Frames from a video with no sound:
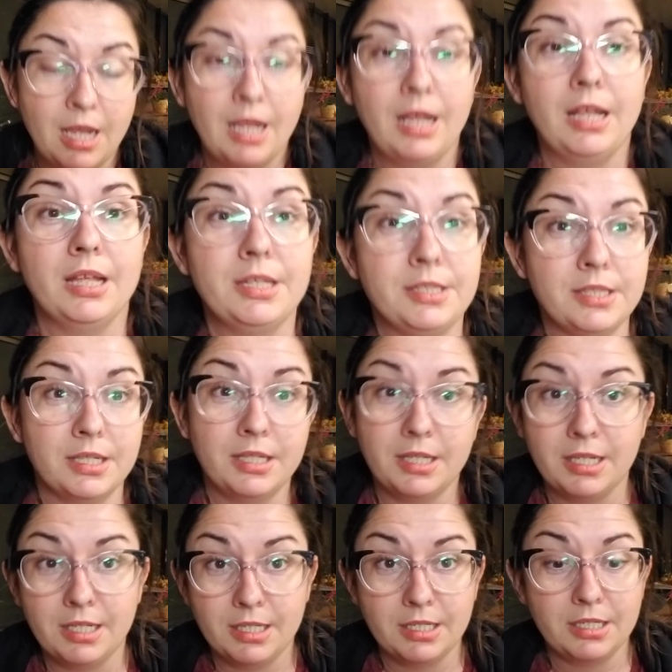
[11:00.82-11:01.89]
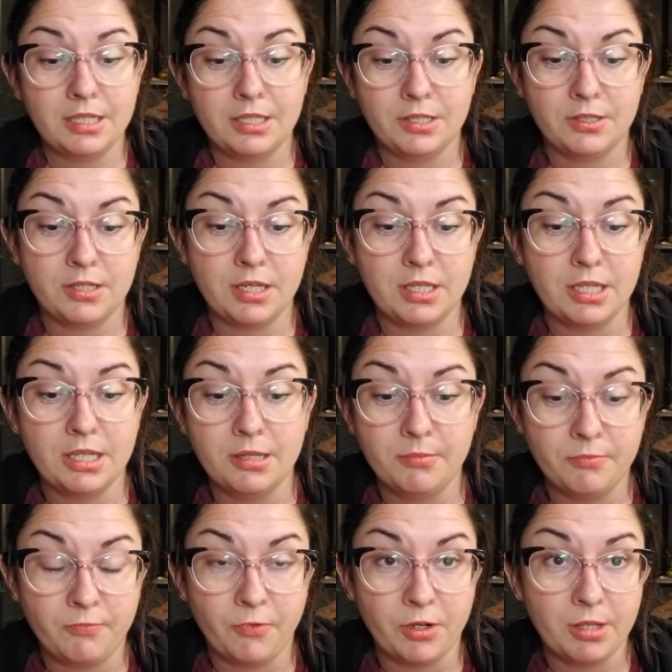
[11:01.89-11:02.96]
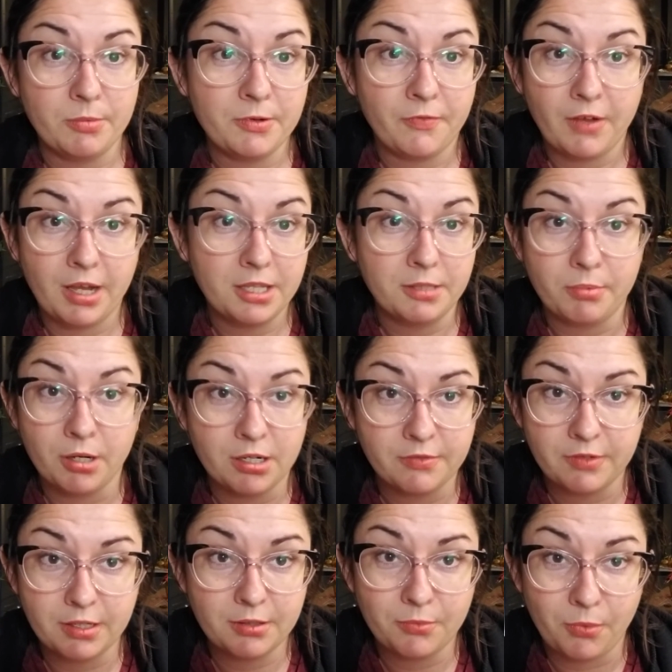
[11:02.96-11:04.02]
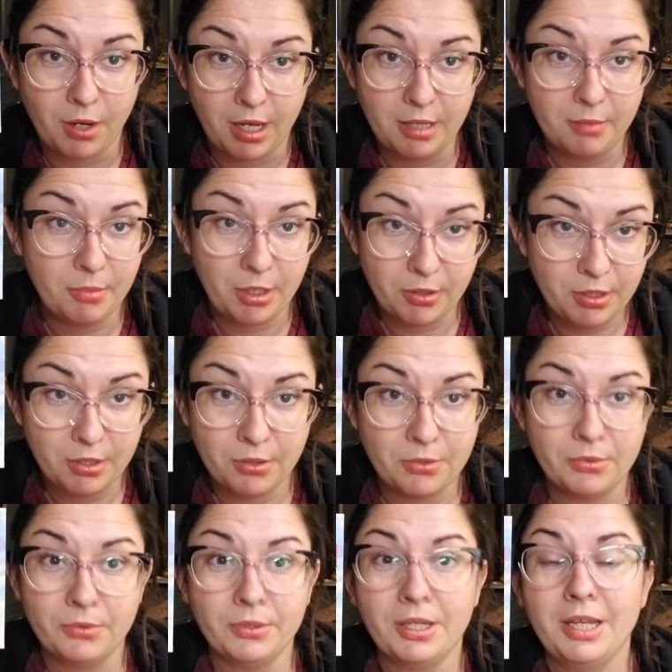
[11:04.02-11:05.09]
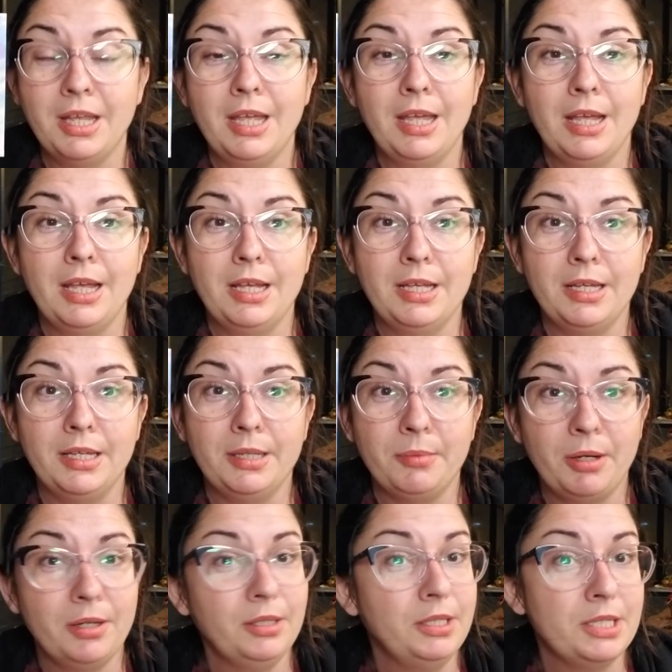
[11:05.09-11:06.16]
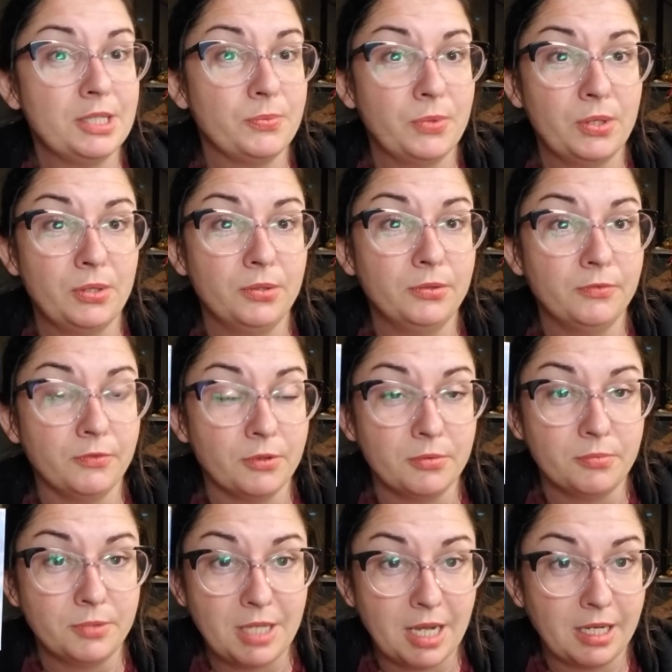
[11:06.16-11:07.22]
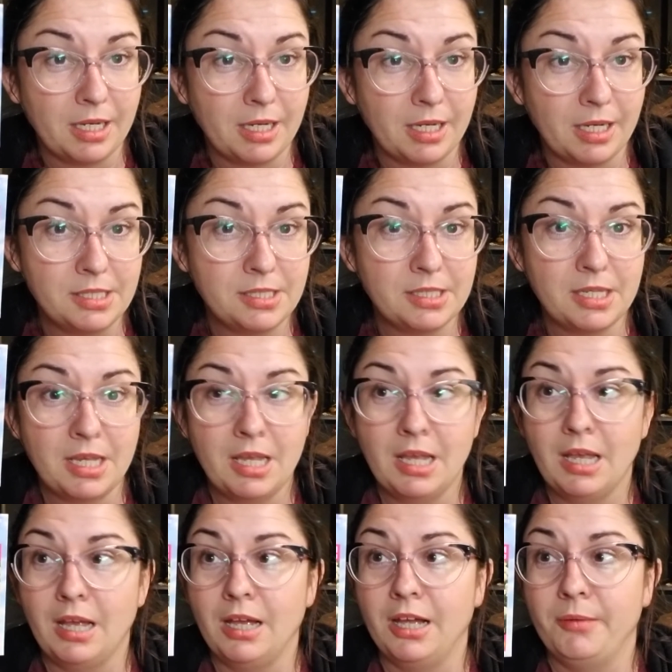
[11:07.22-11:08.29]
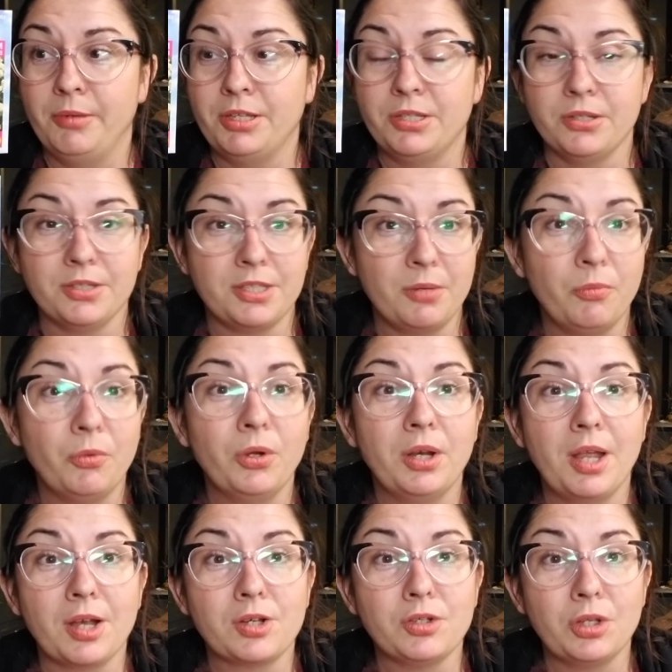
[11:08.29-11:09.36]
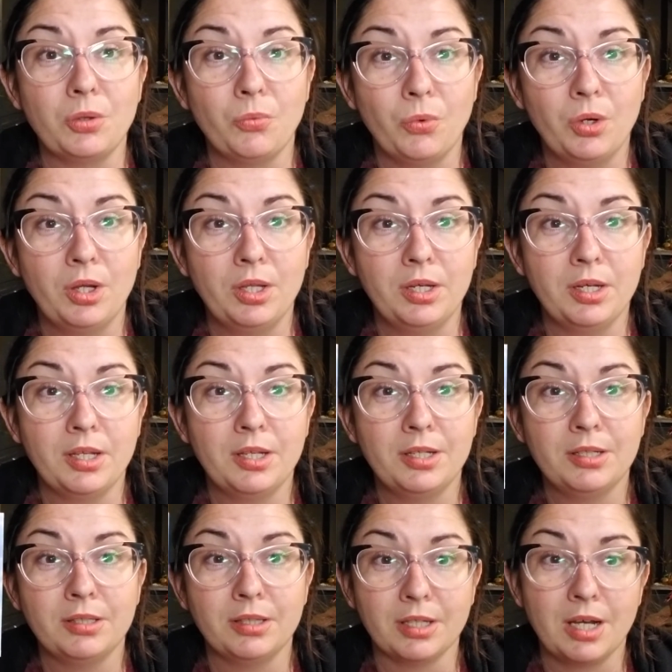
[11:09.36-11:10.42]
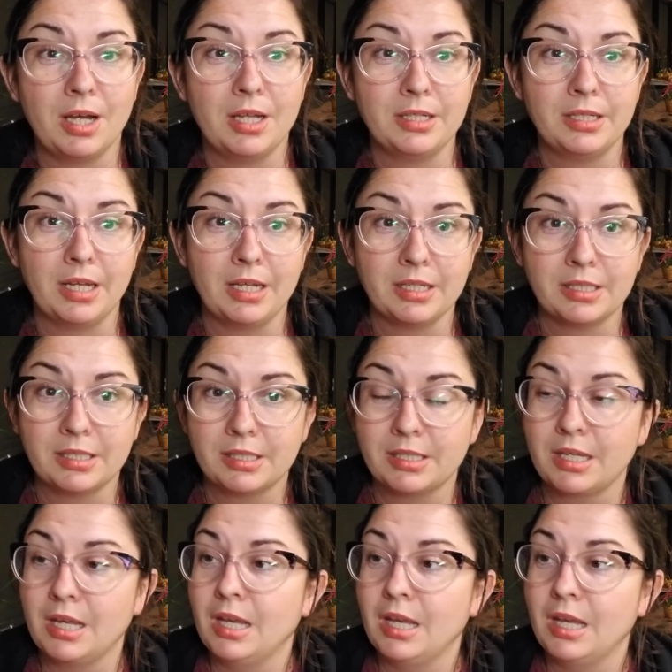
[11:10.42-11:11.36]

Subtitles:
and send it in to them for them to find the perfect white marigold. And apparently this went on for decades until someone actually won the contest.